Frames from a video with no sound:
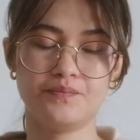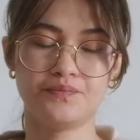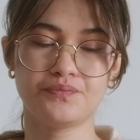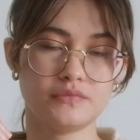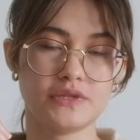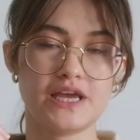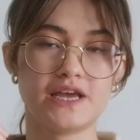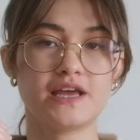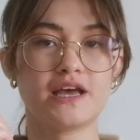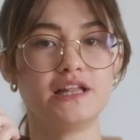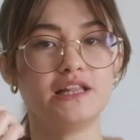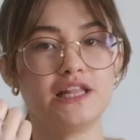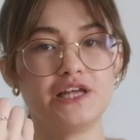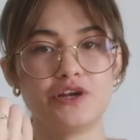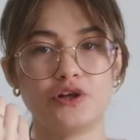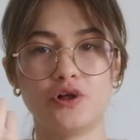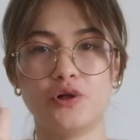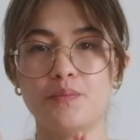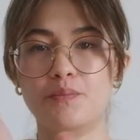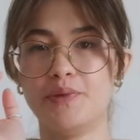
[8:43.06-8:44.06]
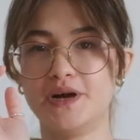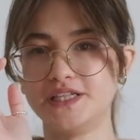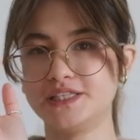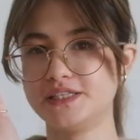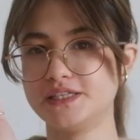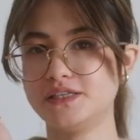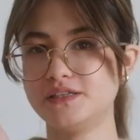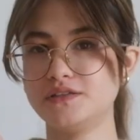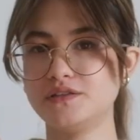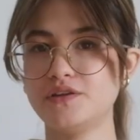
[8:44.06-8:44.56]
like a little
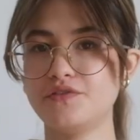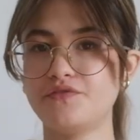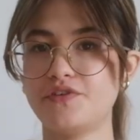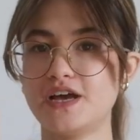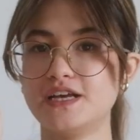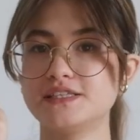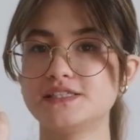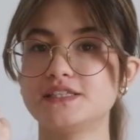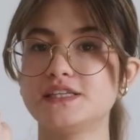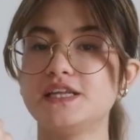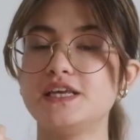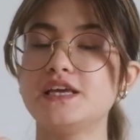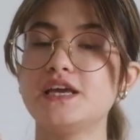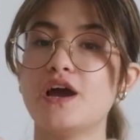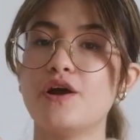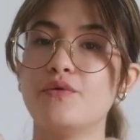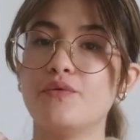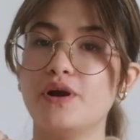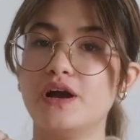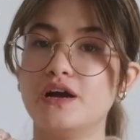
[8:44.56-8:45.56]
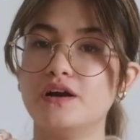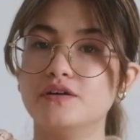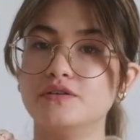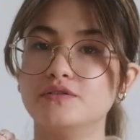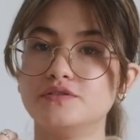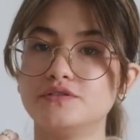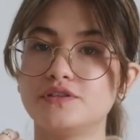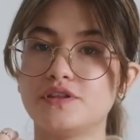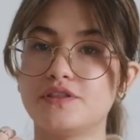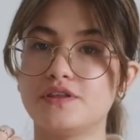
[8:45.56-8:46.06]
button fastening
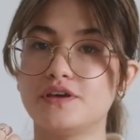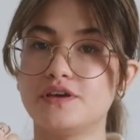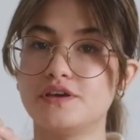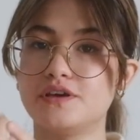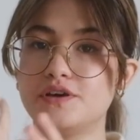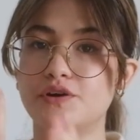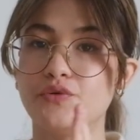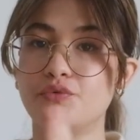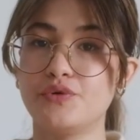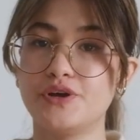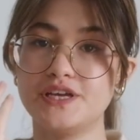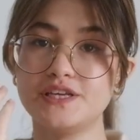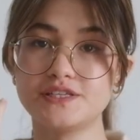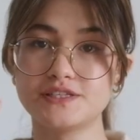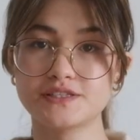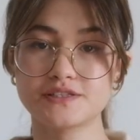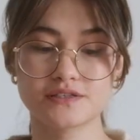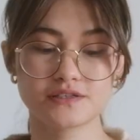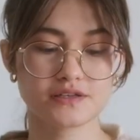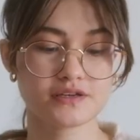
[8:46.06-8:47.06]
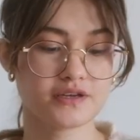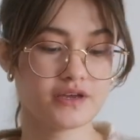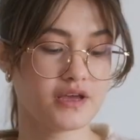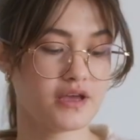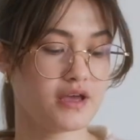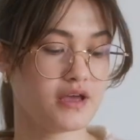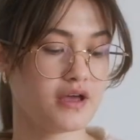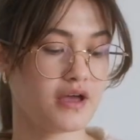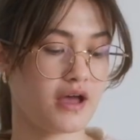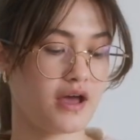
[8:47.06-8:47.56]
around the wrist
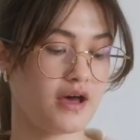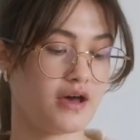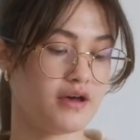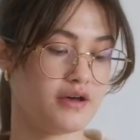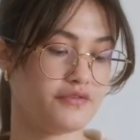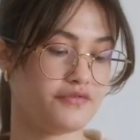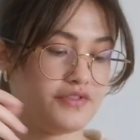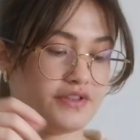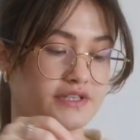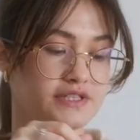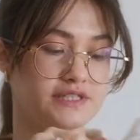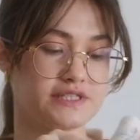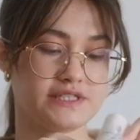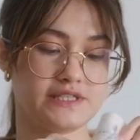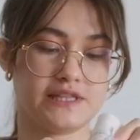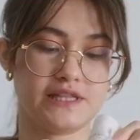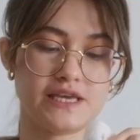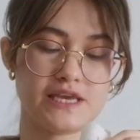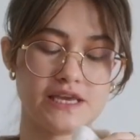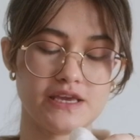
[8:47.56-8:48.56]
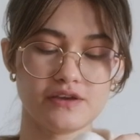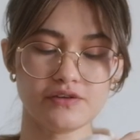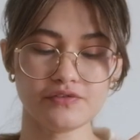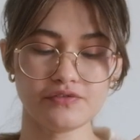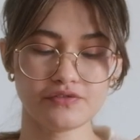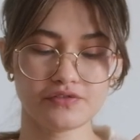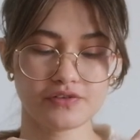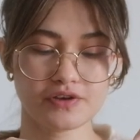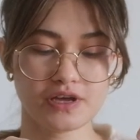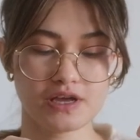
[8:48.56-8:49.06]
of the sleeve.
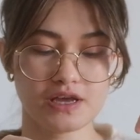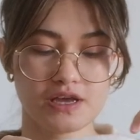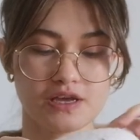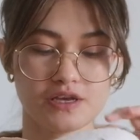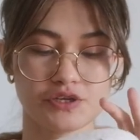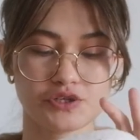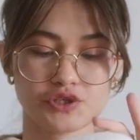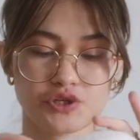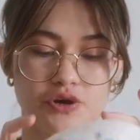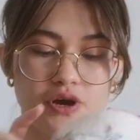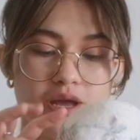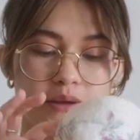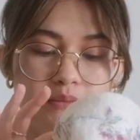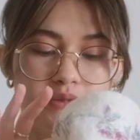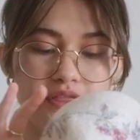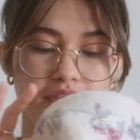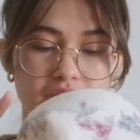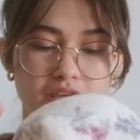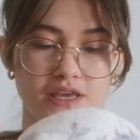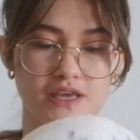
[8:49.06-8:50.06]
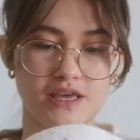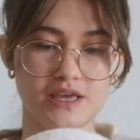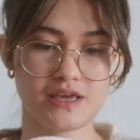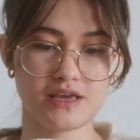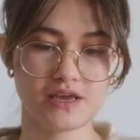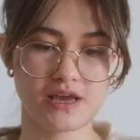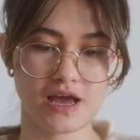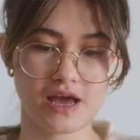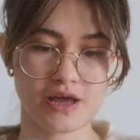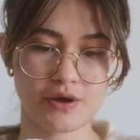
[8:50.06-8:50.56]
So I'm
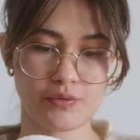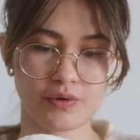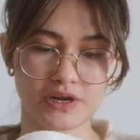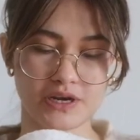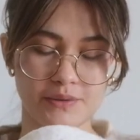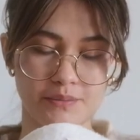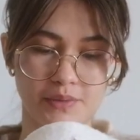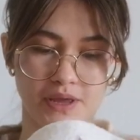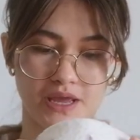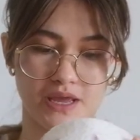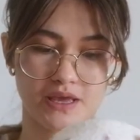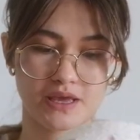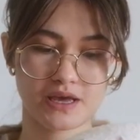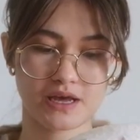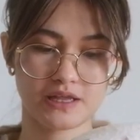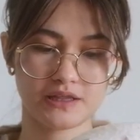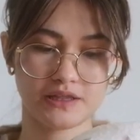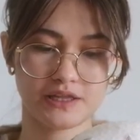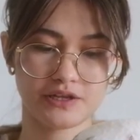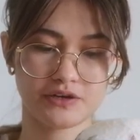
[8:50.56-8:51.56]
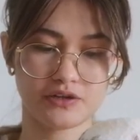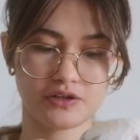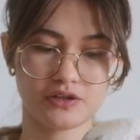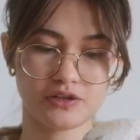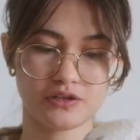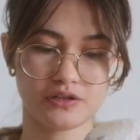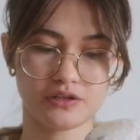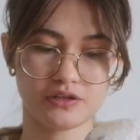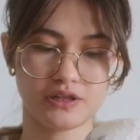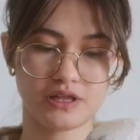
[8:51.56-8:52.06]
thinking I want to make a
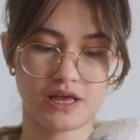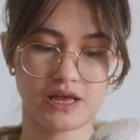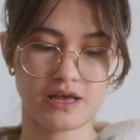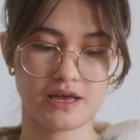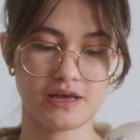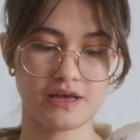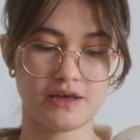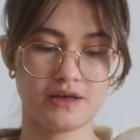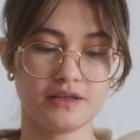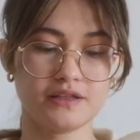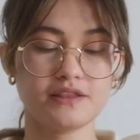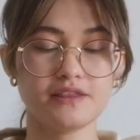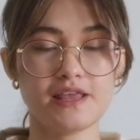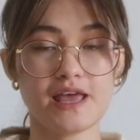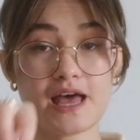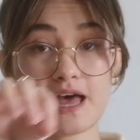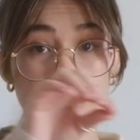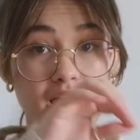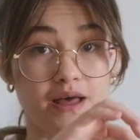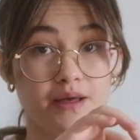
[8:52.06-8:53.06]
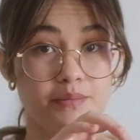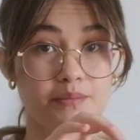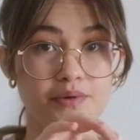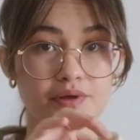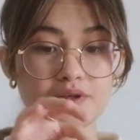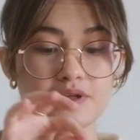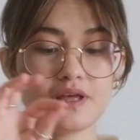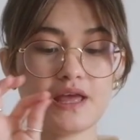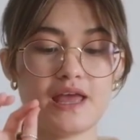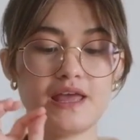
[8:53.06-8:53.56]
little
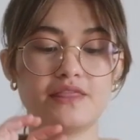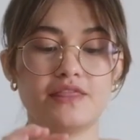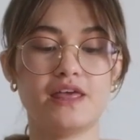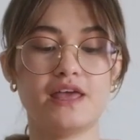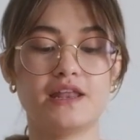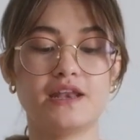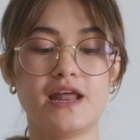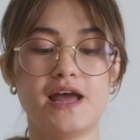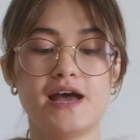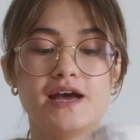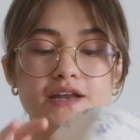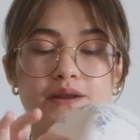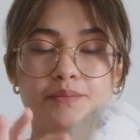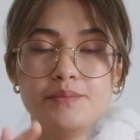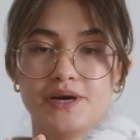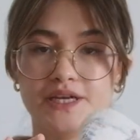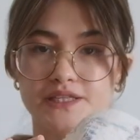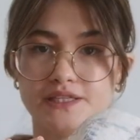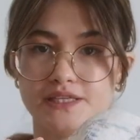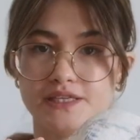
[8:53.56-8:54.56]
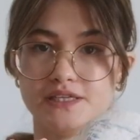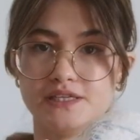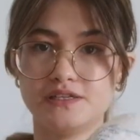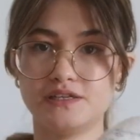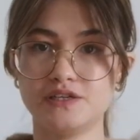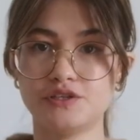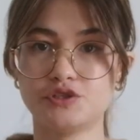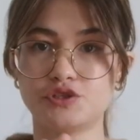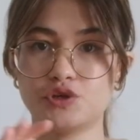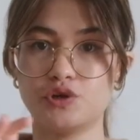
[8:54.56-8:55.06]
tab and then add a
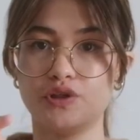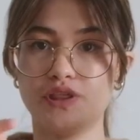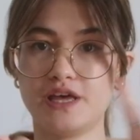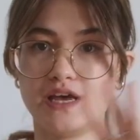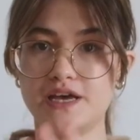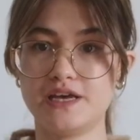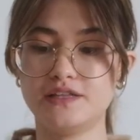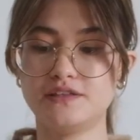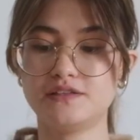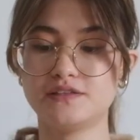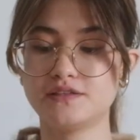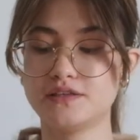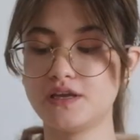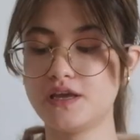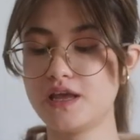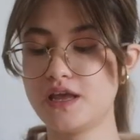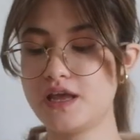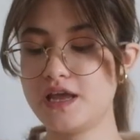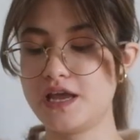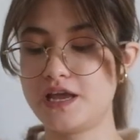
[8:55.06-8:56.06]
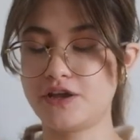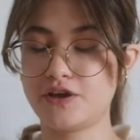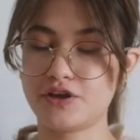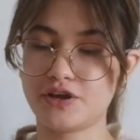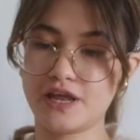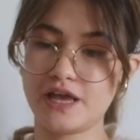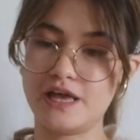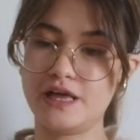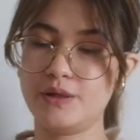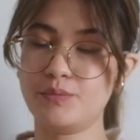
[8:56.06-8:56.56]
button so that it
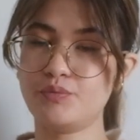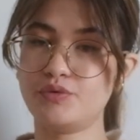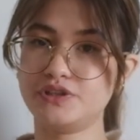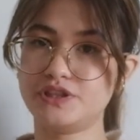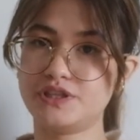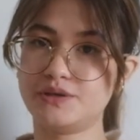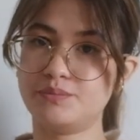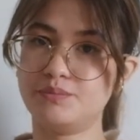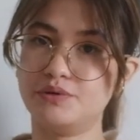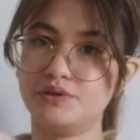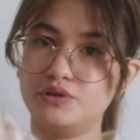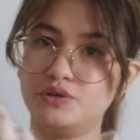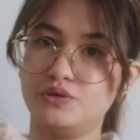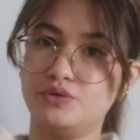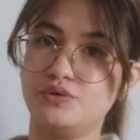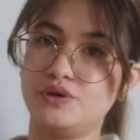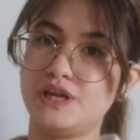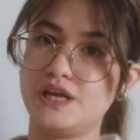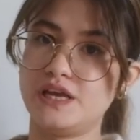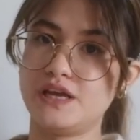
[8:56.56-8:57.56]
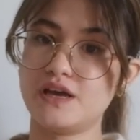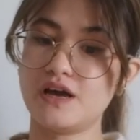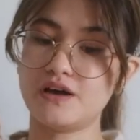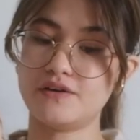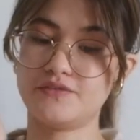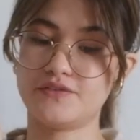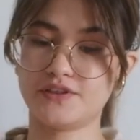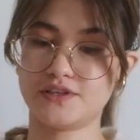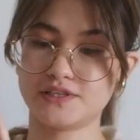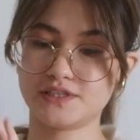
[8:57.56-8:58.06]
could help with the ballooning
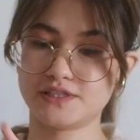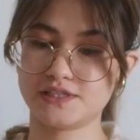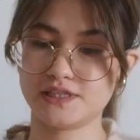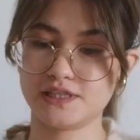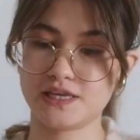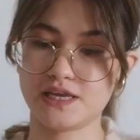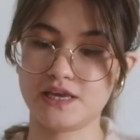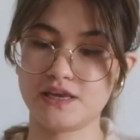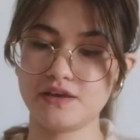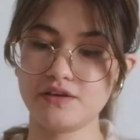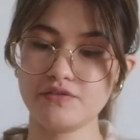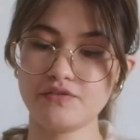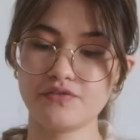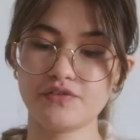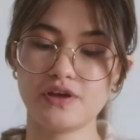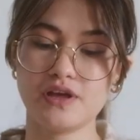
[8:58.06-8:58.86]
of the sleeve.